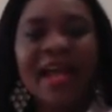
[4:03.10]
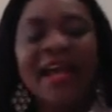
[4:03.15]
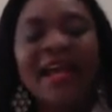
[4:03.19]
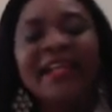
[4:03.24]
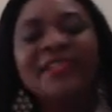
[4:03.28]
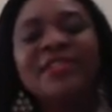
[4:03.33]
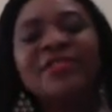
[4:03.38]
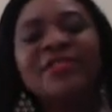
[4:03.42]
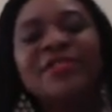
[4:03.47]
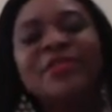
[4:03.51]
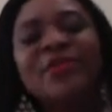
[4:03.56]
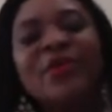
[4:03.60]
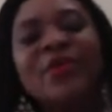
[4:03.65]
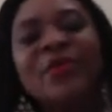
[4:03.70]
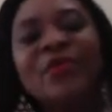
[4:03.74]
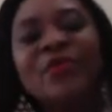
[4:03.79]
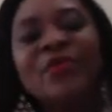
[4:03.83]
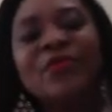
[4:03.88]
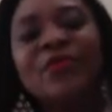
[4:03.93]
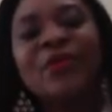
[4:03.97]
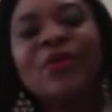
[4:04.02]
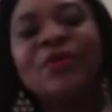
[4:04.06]
And
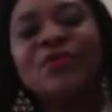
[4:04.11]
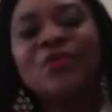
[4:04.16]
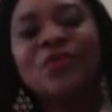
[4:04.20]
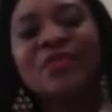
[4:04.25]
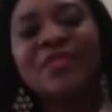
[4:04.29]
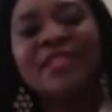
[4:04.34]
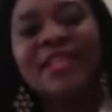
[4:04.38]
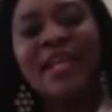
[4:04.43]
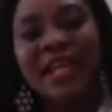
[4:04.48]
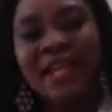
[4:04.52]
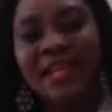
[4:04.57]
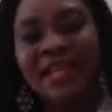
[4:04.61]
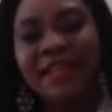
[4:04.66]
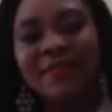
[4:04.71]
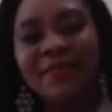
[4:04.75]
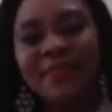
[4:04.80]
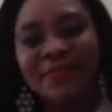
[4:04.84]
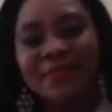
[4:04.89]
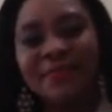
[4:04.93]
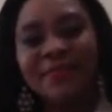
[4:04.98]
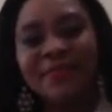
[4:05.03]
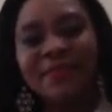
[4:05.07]
so for today,
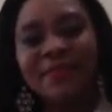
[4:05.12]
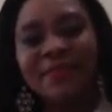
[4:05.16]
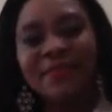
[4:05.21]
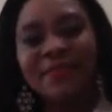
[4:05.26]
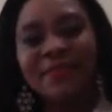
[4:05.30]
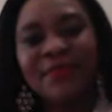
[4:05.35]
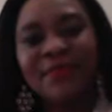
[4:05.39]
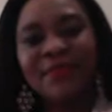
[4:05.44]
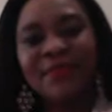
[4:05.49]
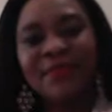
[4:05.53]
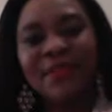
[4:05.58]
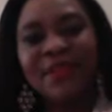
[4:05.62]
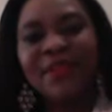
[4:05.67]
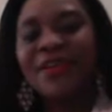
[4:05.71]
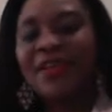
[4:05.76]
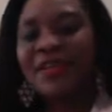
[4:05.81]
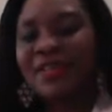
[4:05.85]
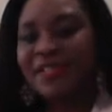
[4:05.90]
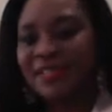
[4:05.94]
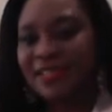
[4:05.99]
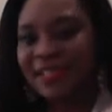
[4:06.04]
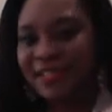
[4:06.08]

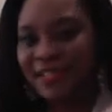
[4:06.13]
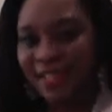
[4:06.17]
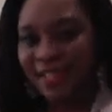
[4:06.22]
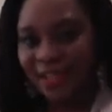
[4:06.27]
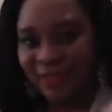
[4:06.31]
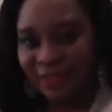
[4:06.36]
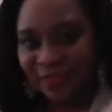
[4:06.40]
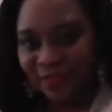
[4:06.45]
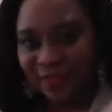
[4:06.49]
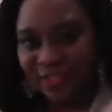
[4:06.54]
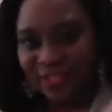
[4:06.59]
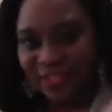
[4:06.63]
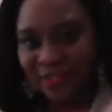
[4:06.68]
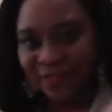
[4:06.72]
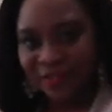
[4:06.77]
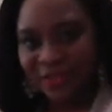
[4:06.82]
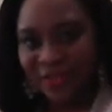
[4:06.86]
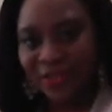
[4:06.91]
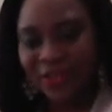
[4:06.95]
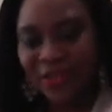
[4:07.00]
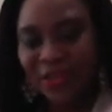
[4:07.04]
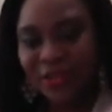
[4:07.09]
since our first
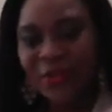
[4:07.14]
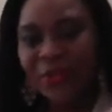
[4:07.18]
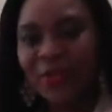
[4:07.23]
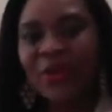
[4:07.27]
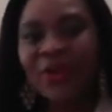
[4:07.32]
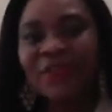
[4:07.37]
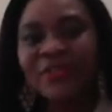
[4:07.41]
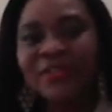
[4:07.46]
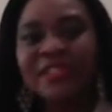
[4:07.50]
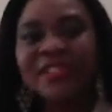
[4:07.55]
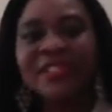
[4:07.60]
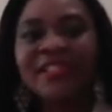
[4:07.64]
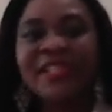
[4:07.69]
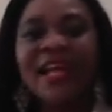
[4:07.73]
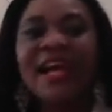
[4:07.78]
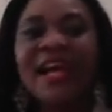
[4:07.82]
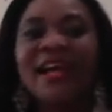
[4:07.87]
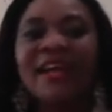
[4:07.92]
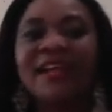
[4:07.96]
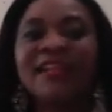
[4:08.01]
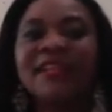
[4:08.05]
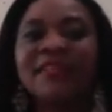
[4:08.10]
video on
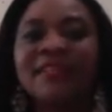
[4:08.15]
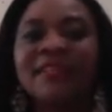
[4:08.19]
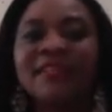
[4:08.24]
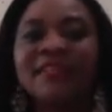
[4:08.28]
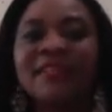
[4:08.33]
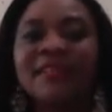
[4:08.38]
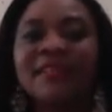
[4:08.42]
style,